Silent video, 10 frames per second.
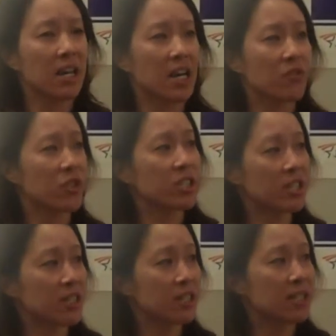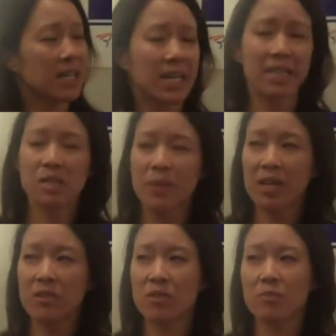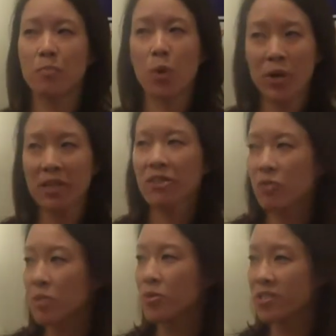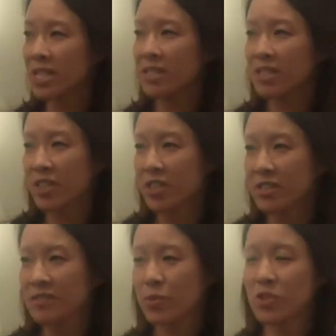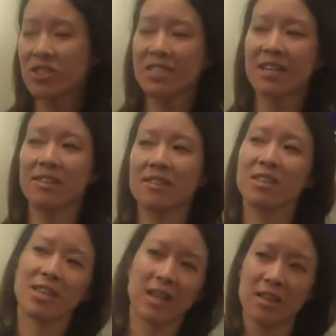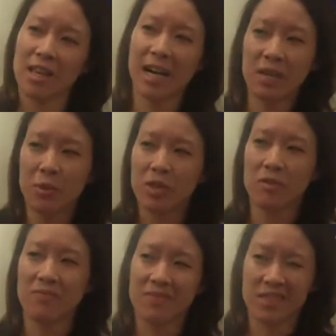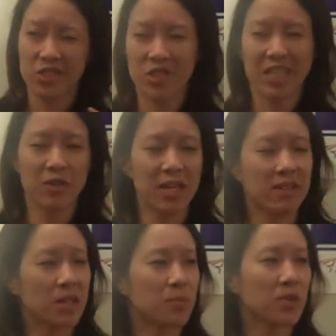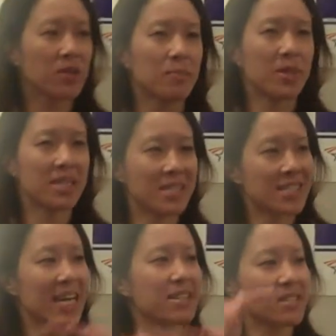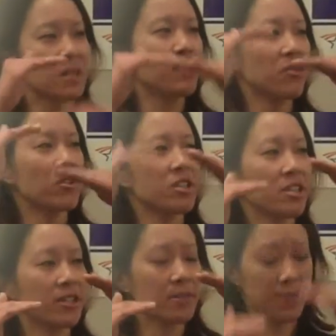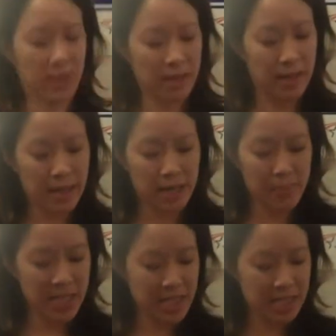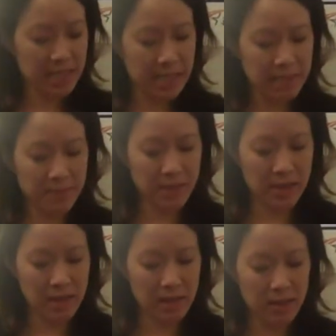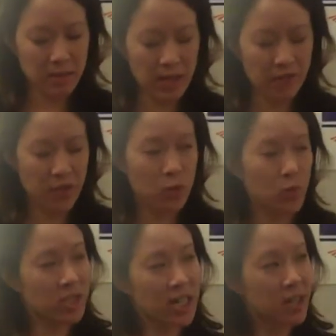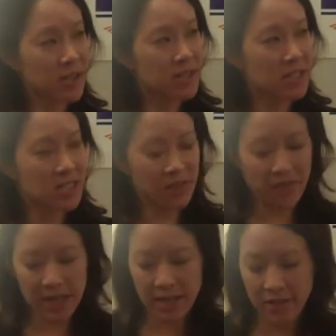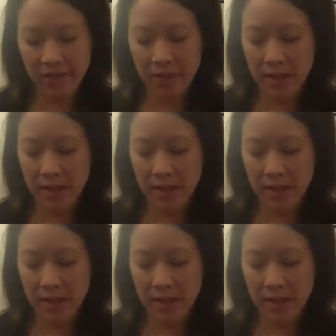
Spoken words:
every year. It's about 0.3% a year, which is not a lot when you hear that number, but it stacks up every year. And basically, if you retire at 65,